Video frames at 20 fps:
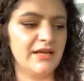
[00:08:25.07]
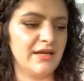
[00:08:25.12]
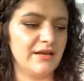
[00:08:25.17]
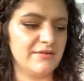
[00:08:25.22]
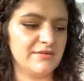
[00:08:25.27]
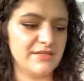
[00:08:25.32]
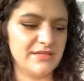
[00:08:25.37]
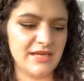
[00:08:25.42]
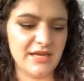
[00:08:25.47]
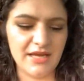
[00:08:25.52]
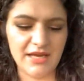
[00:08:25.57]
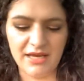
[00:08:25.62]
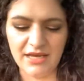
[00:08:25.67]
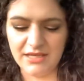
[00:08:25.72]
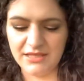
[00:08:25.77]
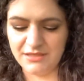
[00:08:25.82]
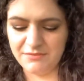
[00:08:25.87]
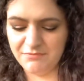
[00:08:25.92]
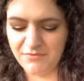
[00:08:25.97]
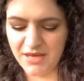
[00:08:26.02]
I would say
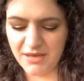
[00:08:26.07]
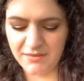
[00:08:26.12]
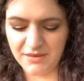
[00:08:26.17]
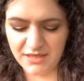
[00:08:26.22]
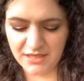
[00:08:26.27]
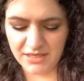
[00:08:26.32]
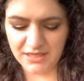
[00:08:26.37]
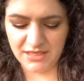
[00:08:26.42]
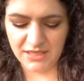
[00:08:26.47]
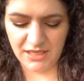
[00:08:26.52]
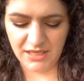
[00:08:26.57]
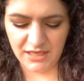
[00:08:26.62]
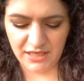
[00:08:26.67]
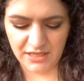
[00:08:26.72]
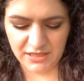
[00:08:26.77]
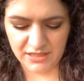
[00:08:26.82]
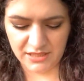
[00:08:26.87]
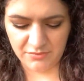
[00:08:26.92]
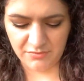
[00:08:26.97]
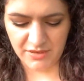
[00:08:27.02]
it's maybe the
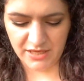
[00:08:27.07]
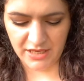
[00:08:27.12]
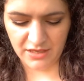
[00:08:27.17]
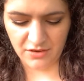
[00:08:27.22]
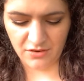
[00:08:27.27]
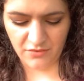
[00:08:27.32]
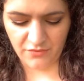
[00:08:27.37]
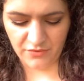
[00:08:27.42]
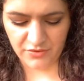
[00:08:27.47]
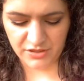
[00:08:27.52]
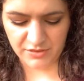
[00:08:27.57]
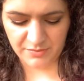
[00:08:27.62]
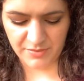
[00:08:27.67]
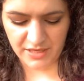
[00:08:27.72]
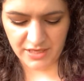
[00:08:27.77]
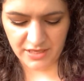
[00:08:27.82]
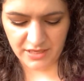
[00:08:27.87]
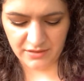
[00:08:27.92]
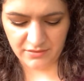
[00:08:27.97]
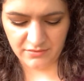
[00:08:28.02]
teeniest bit
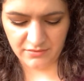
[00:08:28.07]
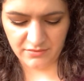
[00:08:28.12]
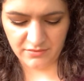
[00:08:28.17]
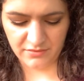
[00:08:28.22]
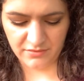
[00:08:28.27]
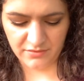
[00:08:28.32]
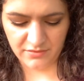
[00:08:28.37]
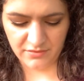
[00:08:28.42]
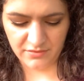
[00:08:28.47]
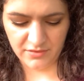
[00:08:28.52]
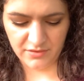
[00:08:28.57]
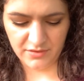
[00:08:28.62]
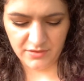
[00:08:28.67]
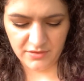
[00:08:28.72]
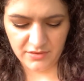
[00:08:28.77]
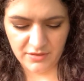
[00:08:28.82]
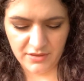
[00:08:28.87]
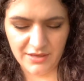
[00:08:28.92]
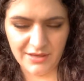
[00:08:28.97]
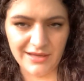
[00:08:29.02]
overspun.
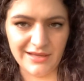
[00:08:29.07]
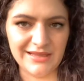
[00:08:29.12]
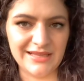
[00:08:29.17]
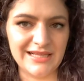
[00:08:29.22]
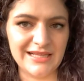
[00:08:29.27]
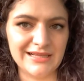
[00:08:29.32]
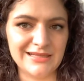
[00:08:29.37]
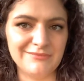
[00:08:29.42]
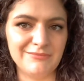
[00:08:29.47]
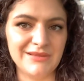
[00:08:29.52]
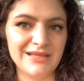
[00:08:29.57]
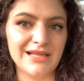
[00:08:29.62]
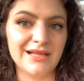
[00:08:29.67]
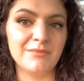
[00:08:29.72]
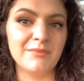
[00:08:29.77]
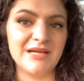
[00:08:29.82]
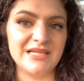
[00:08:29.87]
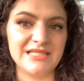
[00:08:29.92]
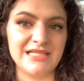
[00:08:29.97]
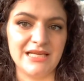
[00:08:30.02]
A little
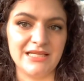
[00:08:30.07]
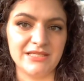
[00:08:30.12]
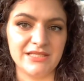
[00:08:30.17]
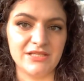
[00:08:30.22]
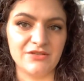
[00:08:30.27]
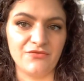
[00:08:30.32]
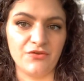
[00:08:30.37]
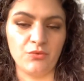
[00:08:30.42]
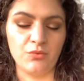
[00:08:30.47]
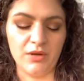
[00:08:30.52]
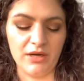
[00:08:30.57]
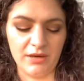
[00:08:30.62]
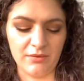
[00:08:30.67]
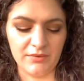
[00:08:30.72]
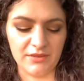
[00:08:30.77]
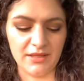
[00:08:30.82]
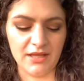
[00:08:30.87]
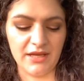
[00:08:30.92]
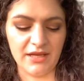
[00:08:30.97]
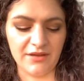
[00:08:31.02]
bit dense for what I
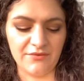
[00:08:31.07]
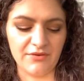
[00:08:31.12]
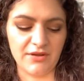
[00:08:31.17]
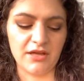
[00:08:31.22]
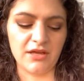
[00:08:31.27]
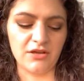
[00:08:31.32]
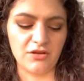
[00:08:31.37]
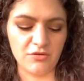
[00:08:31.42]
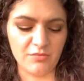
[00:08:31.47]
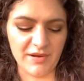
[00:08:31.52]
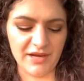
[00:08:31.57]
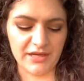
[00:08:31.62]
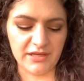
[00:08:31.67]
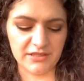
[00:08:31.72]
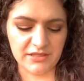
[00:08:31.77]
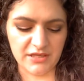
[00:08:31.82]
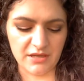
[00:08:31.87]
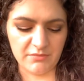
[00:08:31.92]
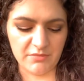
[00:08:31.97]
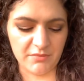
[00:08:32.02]
would like. If I could go back in
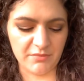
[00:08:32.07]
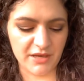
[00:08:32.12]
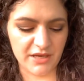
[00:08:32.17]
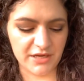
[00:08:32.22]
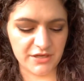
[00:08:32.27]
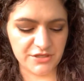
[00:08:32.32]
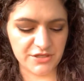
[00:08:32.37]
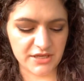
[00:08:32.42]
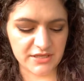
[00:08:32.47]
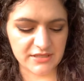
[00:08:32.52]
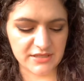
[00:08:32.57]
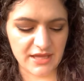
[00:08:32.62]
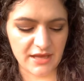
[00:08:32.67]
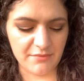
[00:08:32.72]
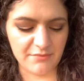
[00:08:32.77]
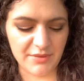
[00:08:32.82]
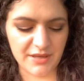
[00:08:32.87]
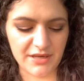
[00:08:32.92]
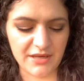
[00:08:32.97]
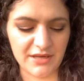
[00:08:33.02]
time, I might adjust that.
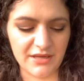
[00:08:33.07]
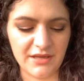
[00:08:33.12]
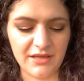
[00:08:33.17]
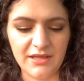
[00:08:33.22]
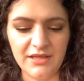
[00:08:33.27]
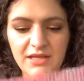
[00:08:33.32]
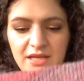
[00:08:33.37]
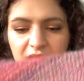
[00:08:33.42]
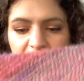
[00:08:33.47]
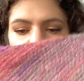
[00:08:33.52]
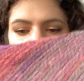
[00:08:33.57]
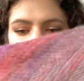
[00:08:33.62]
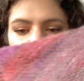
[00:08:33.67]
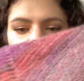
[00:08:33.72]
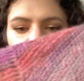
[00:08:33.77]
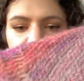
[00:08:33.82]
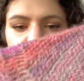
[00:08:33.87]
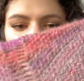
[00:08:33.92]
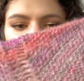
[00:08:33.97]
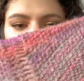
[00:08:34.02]
But in the
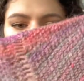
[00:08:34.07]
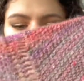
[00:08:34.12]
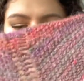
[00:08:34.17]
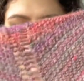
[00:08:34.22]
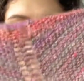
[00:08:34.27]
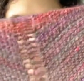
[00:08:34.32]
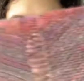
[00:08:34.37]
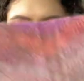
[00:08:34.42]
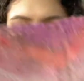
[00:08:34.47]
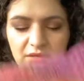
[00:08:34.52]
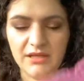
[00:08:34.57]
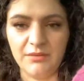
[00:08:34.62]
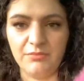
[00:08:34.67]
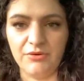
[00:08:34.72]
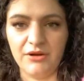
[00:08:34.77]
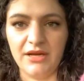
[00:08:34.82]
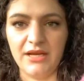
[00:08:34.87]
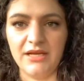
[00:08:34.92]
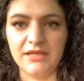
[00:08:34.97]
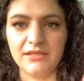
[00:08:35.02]
end, the project is really pretty.